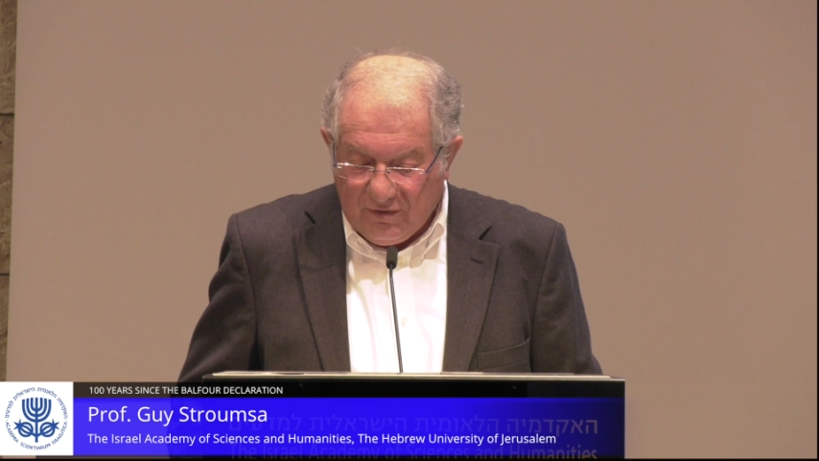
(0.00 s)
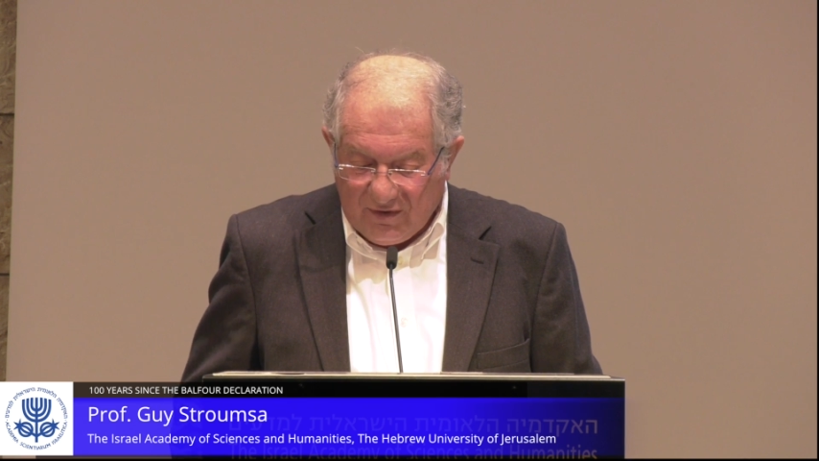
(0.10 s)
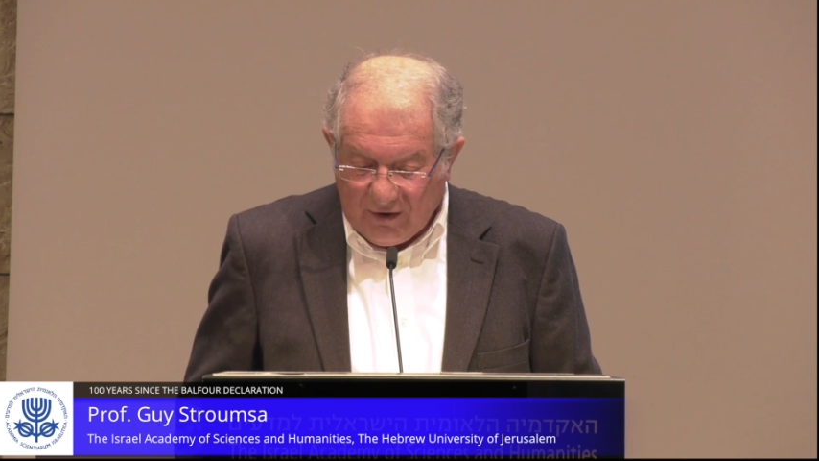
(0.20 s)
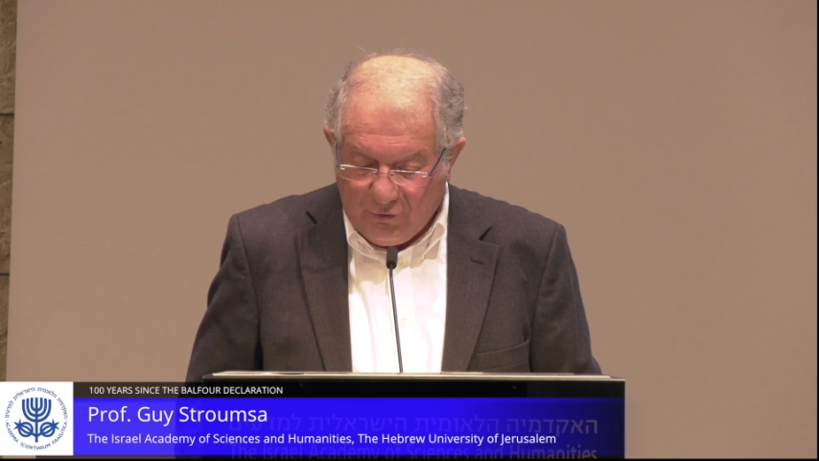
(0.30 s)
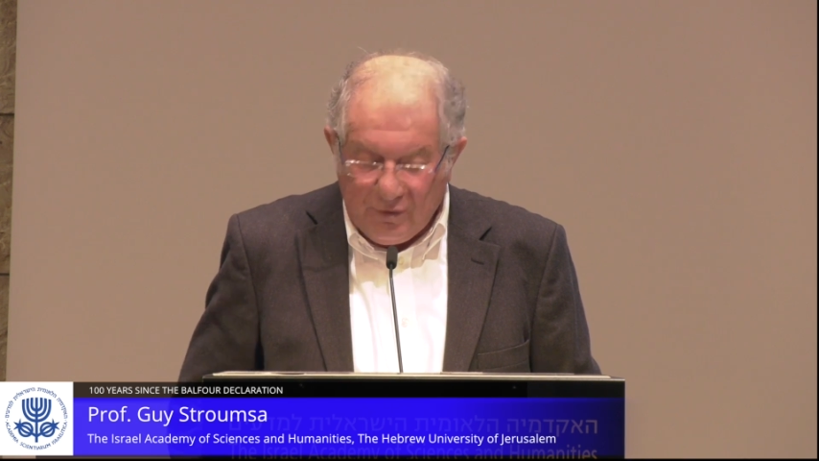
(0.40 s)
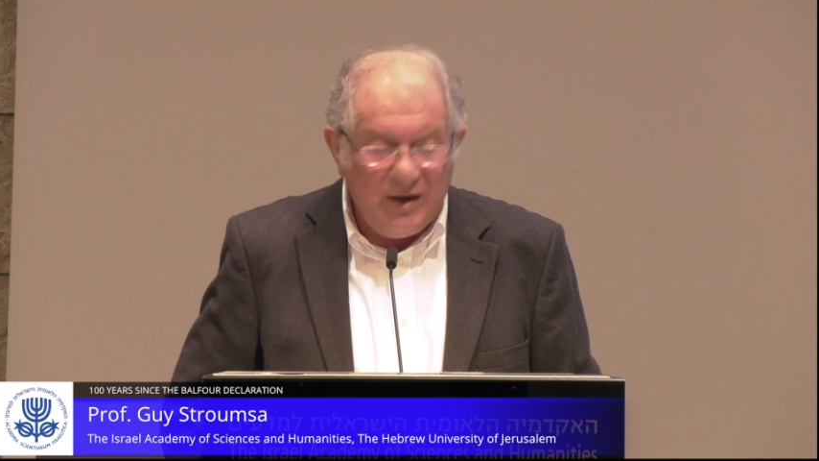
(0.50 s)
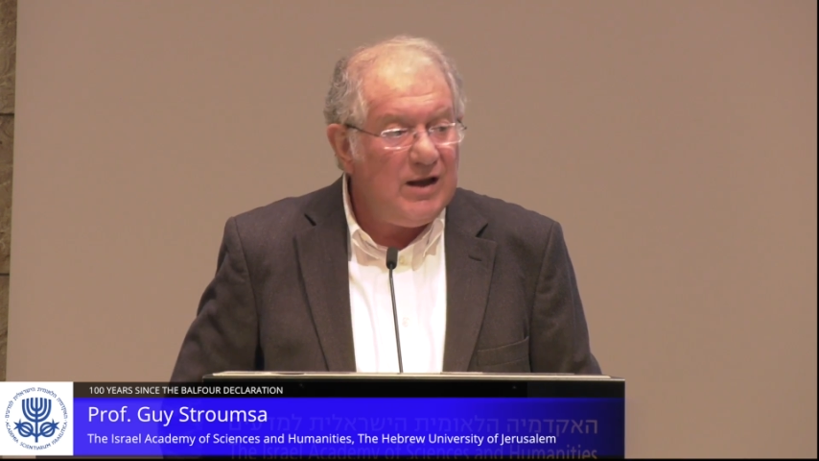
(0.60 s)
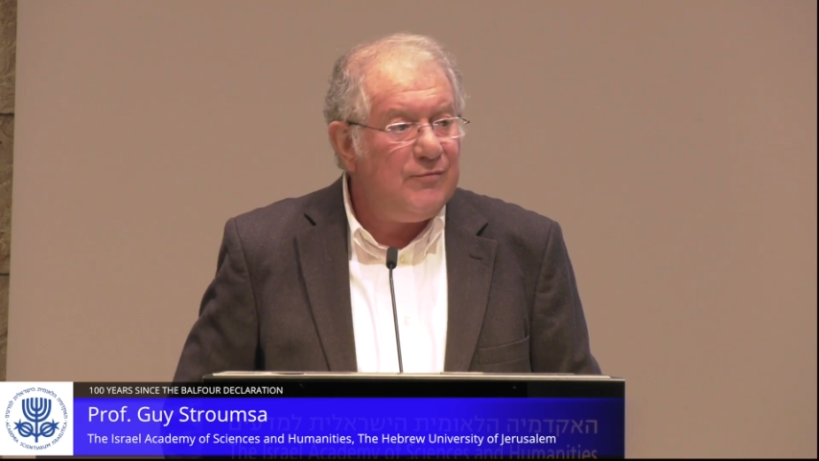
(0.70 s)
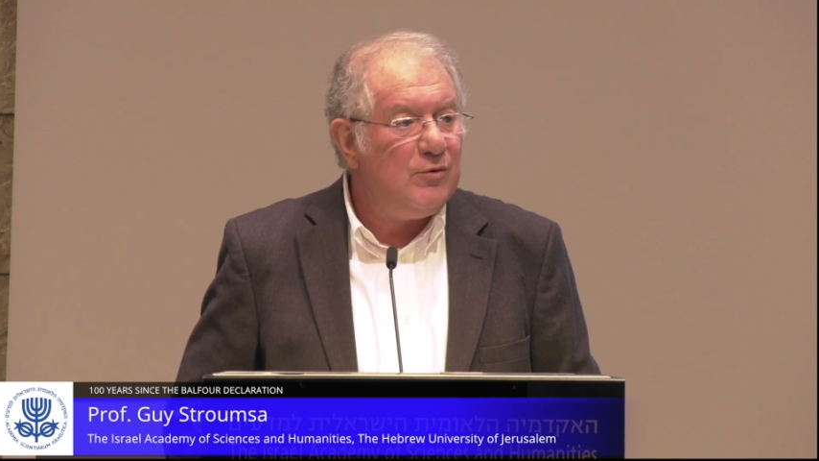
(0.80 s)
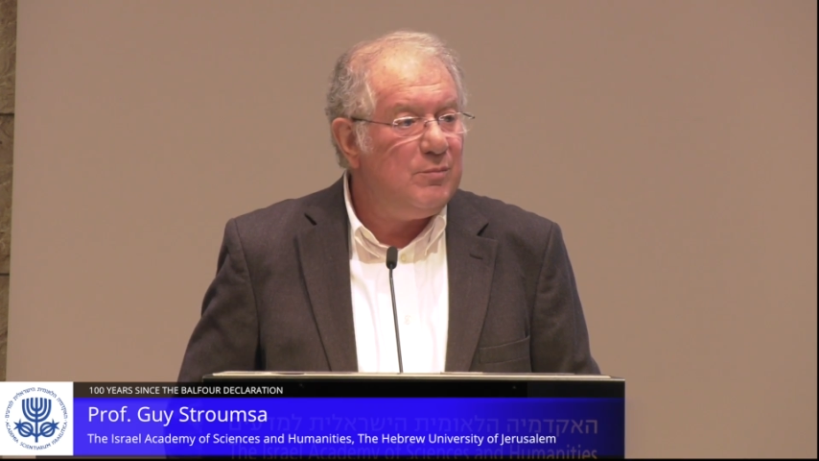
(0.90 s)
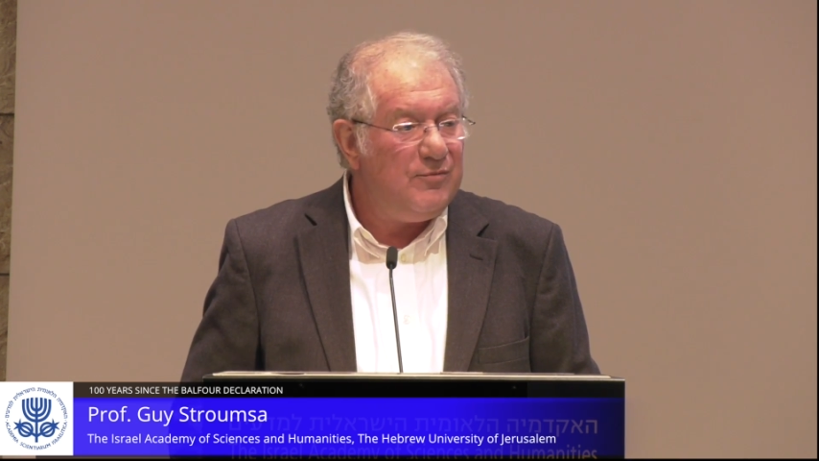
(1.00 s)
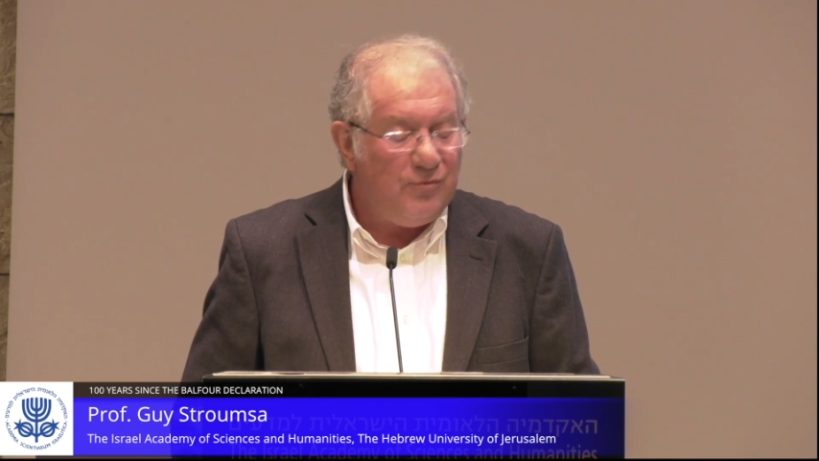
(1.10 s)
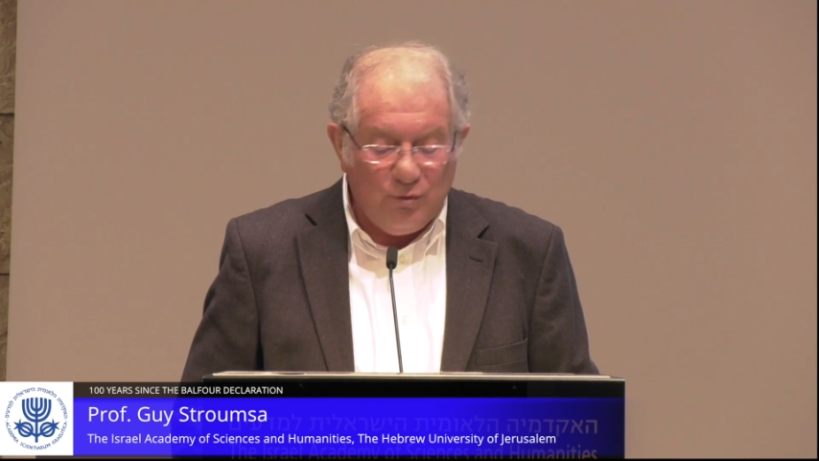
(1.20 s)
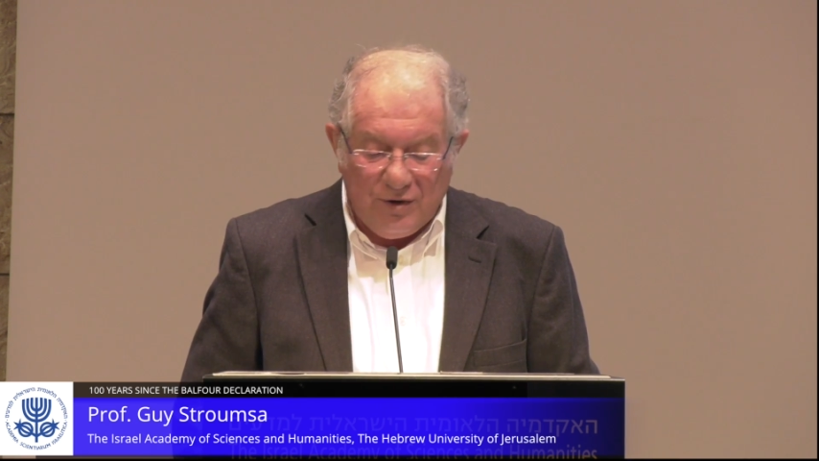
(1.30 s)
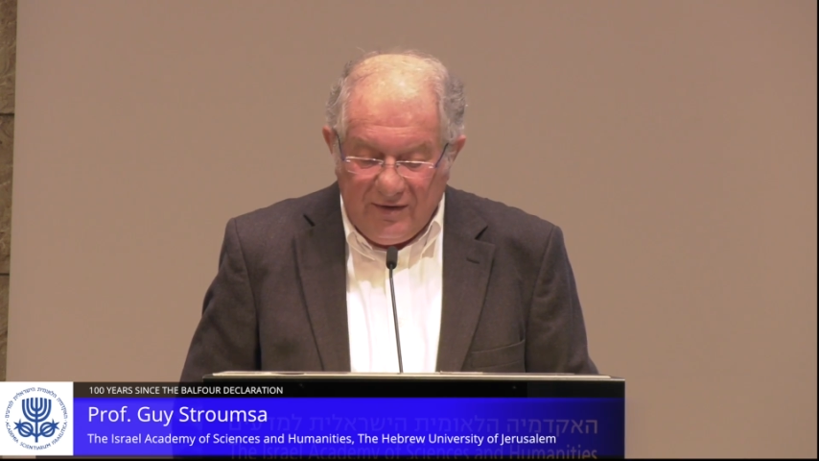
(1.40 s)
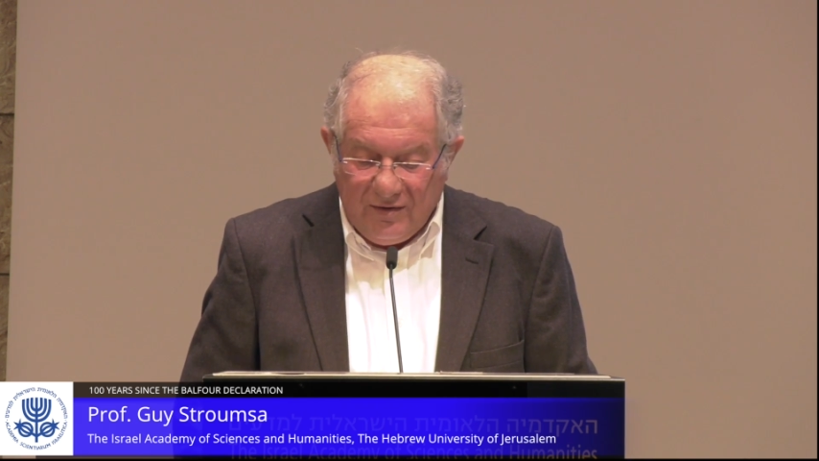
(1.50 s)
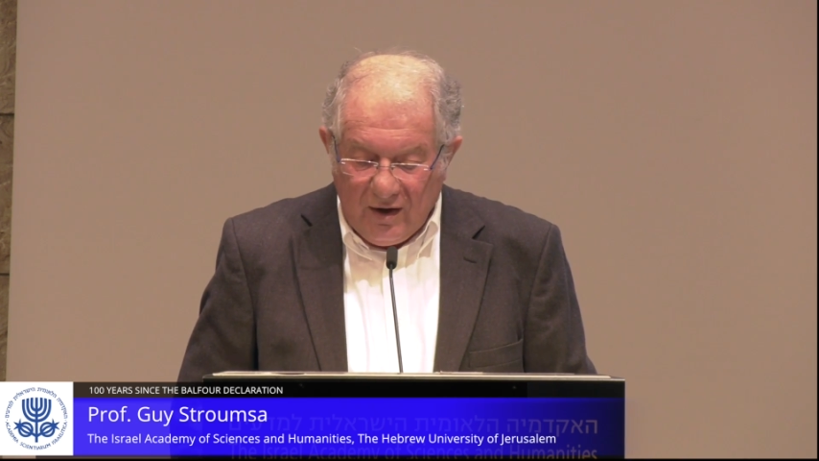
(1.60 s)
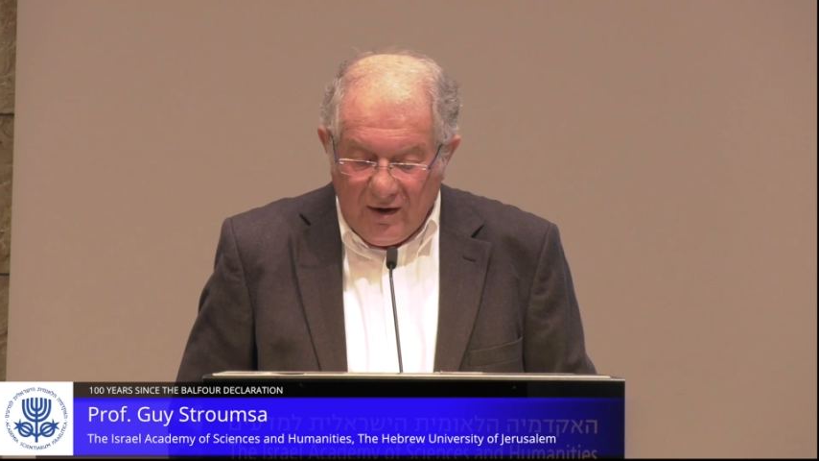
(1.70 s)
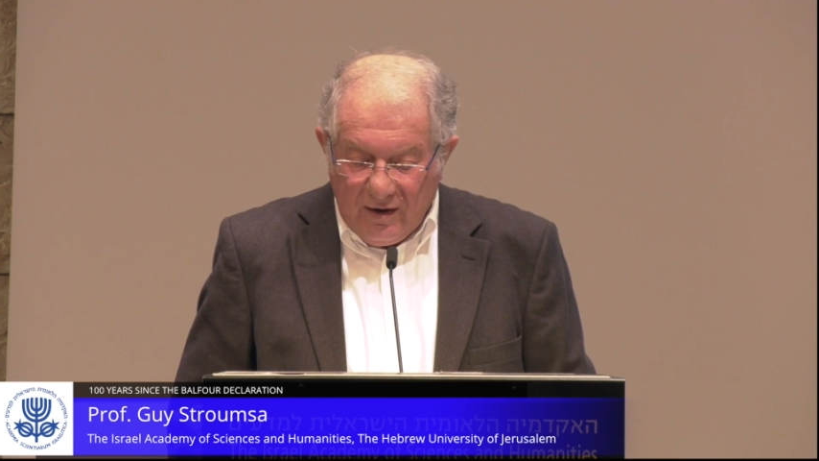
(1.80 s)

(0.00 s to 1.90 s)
century, even before his